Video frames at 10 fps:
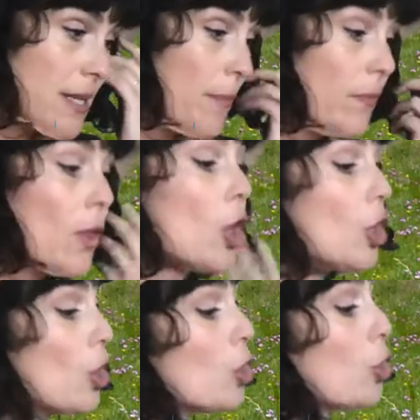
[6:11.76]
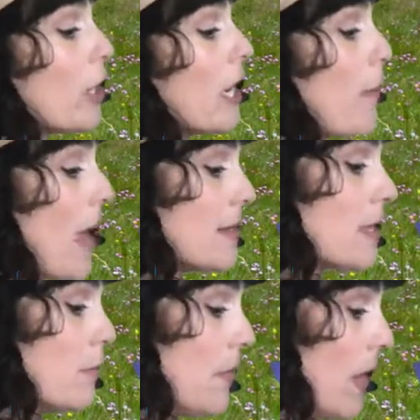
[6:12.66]
some, trick. You're learning about
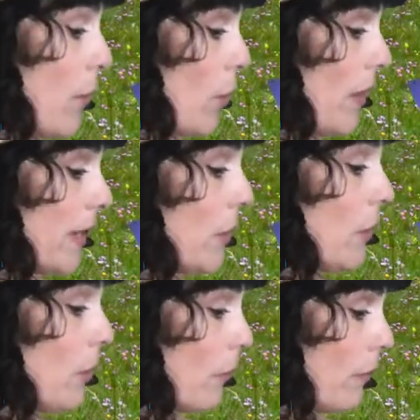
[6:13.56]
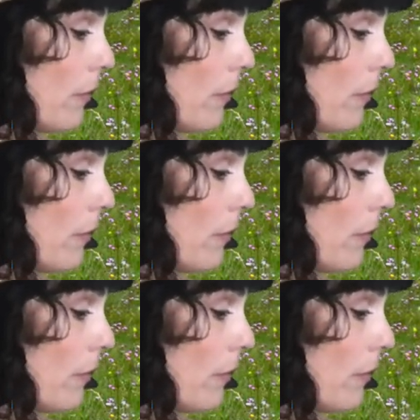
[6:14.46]
something really new.